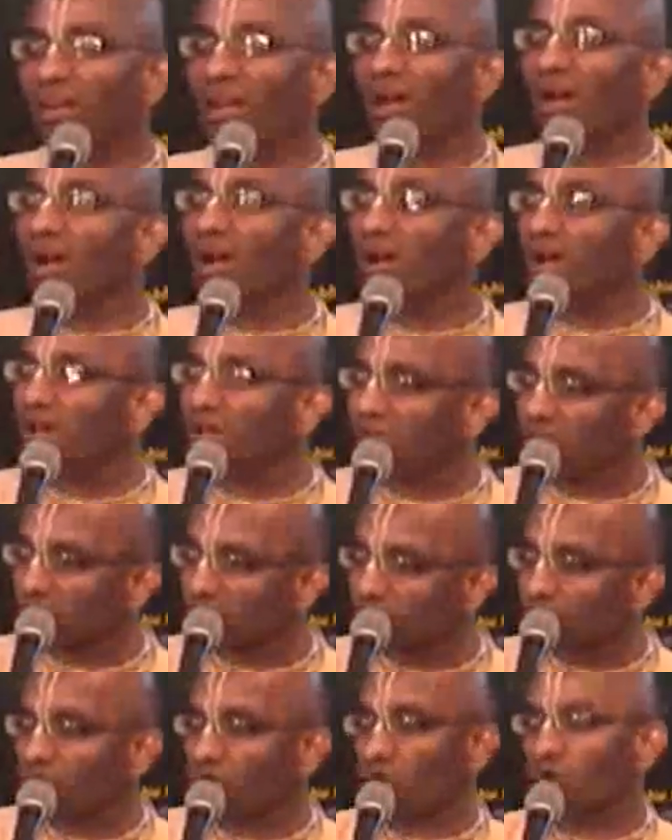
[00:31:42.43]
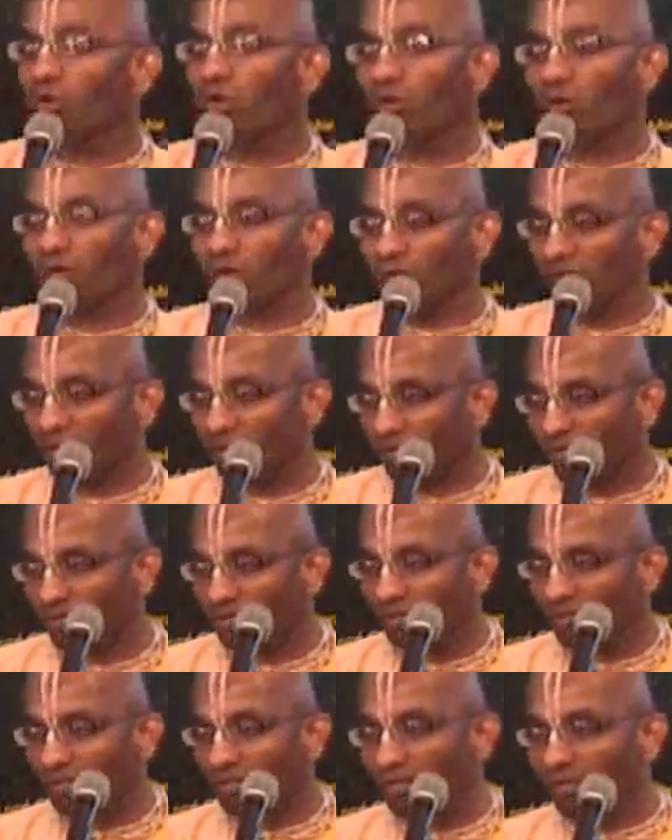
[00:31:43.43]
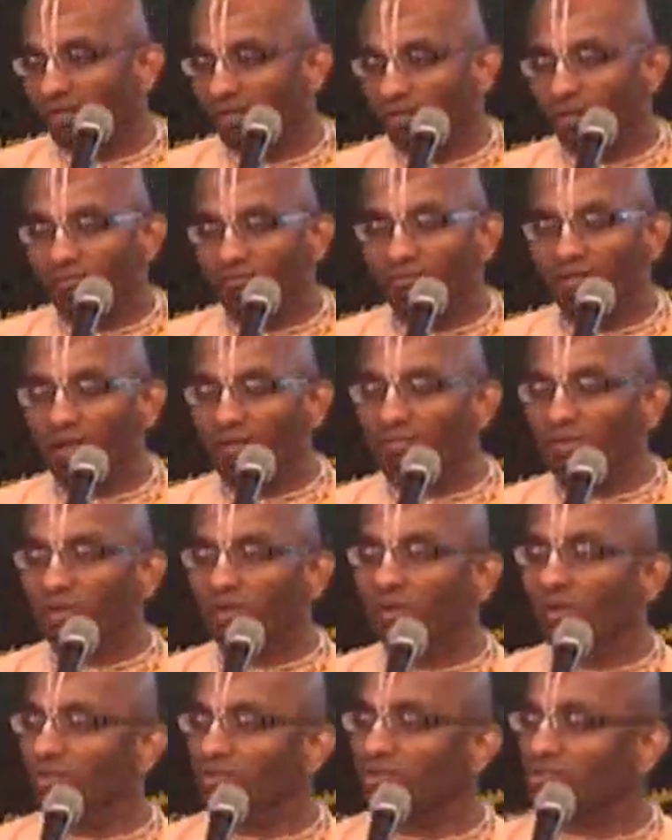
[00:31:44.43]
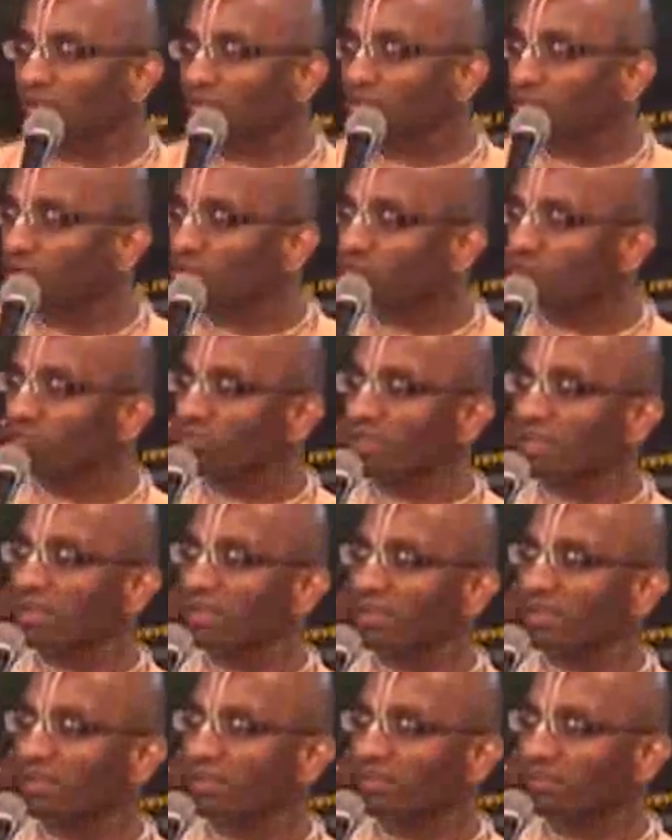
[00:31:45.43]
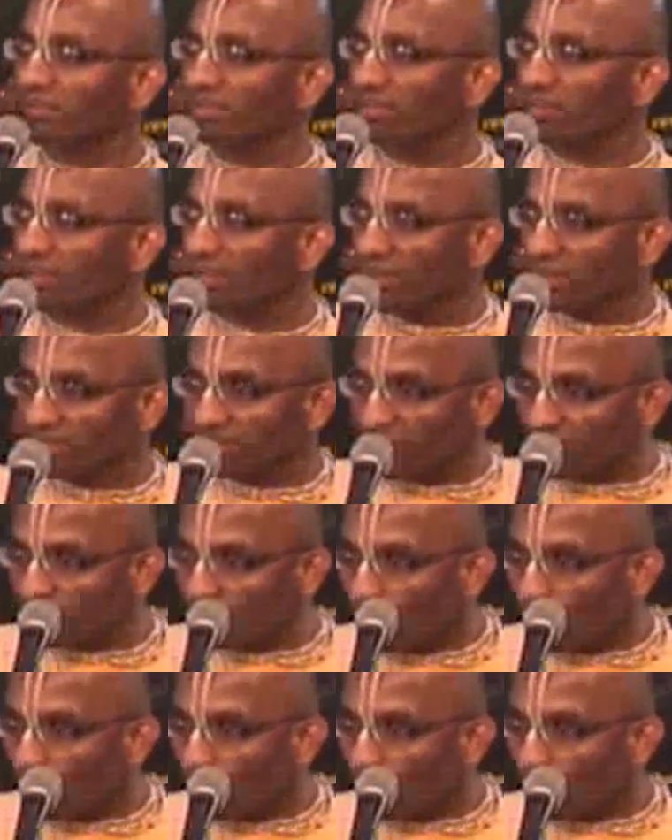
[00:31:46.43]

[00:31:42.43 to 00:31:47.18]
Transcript: last for long. Why? Because those feelings, there is